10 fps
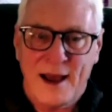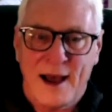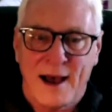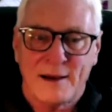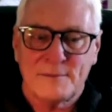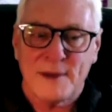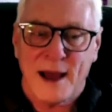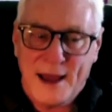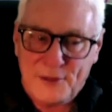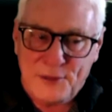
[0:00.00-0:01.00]
I
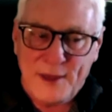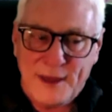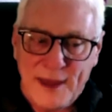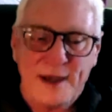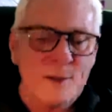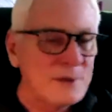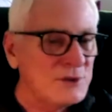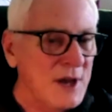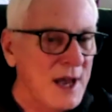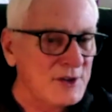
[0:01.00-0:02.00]
think Caleb
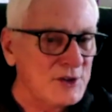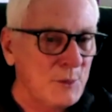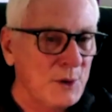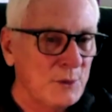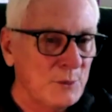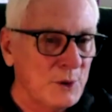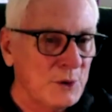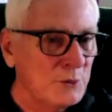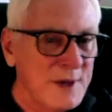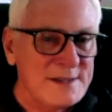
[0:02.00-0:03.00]
and Joshua
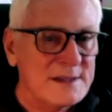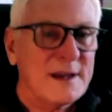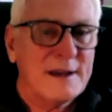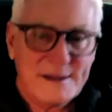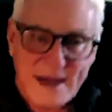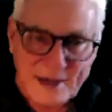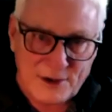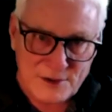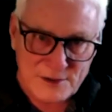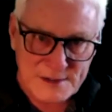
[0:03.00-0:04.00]
were risk
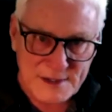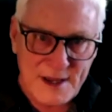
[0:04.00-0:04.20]
takers.